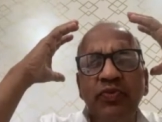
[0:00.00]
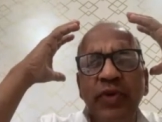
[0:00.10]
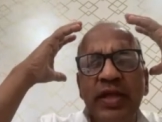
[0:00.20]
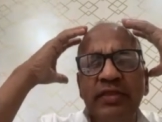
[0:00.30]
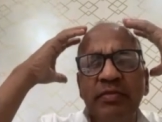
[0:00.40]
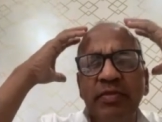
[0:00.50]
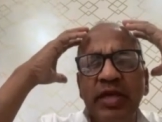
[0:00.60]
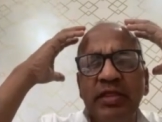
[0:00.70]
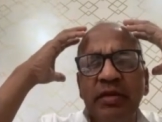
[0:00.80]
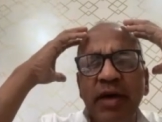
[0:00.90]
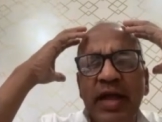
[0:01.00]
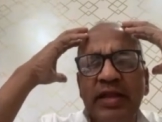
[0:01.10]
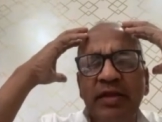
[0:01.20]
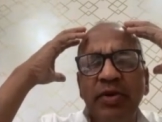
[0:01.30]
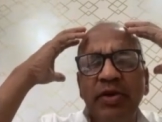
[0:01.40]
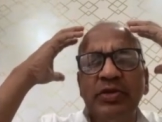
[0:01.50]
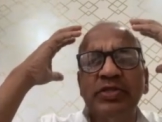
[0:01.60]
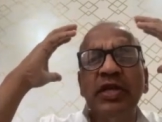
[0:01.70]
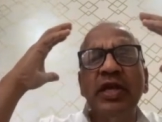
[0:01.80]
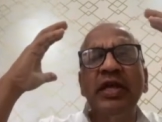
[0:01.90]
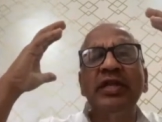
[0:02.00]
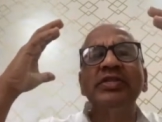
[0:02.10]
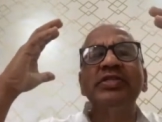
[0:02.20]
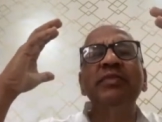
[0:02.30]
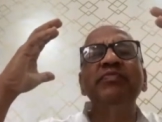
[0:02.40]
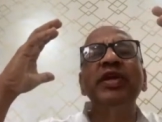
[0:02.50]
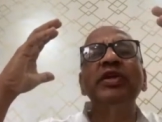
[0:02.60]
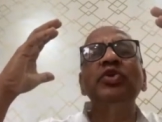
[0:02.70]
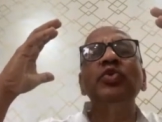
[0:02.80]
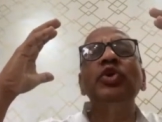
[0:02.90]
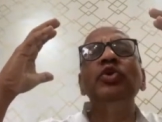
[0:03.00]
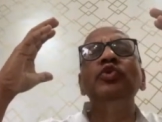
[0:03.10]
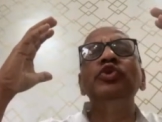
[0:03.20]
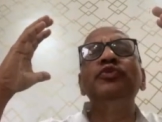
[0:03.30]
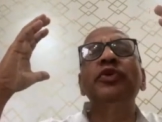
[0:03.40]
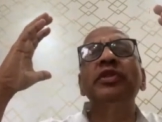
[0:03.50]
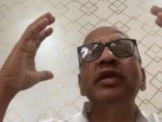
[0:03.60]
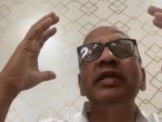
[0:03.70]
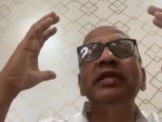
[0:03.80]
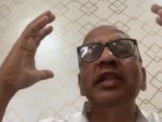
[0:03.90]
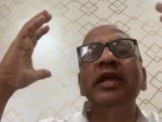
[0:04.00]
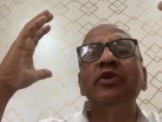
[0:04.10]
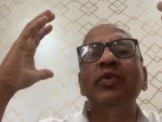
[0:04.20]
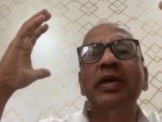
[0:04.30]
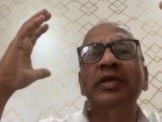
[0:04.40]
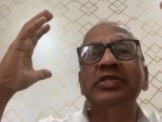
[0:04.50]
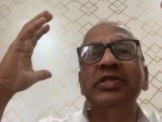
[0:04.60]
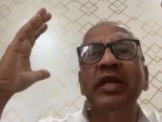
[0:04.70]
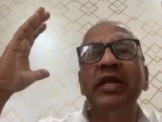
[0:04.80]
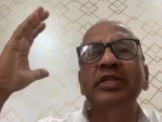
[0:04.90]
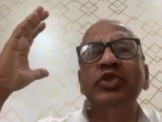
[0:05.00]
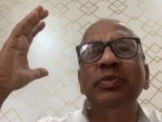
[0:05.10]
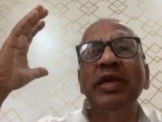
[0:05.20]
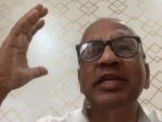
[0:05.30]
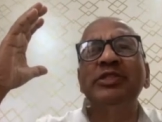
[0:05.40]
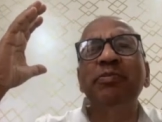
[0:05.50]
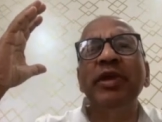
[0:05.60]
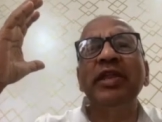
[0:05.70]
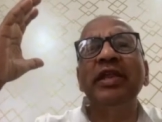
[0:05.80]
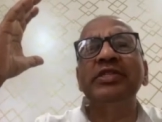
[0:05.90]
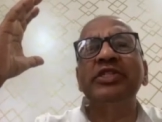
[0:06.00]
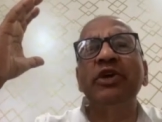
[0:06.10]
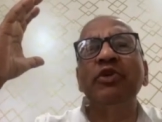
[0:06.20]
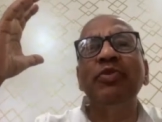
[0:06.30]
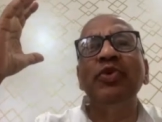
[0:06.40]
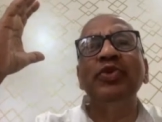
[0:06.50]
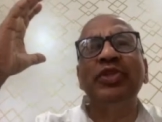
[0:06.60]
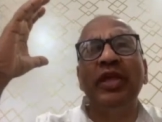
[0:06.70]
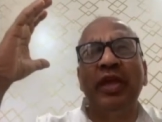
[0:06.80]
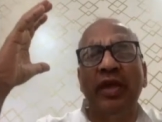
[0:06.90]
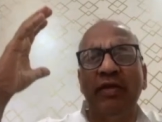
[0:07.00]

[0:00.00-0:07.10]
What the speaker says: fathom in the mind because it is something too huge for the intellect to understand. It is to be experienced, anubhuti.